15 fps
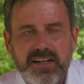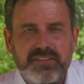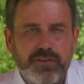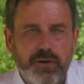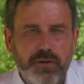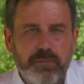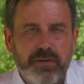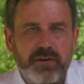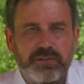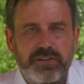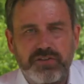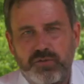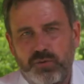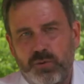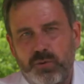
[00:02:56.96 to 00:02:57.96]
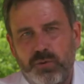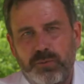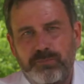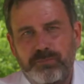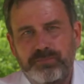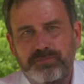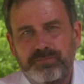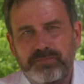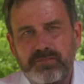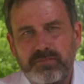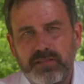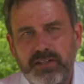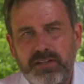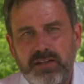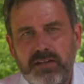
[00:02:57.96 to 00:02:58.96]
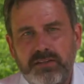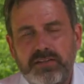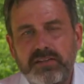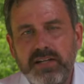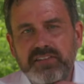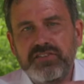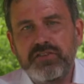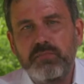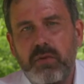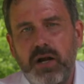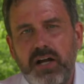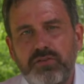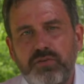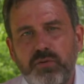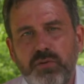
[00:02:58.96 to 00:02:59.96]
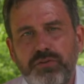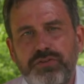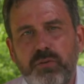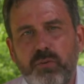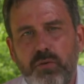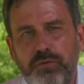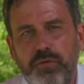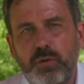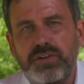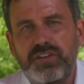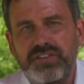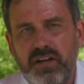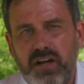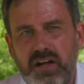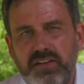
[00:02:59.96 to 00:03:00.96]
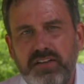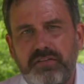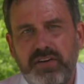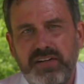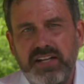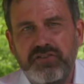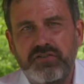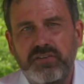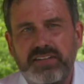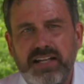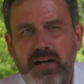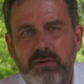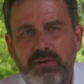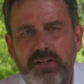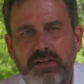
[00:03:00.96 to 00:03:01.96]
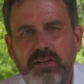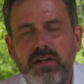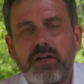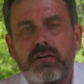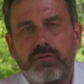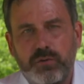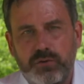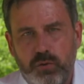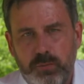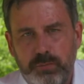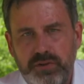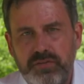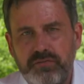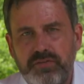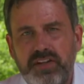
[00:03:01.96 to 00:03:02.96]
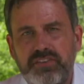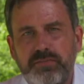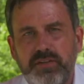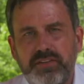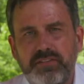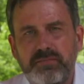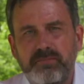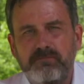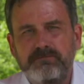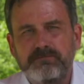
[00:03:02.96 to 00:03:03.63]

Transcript: It's all about control. The next two modules will focus on the financial accounting for corporate investments.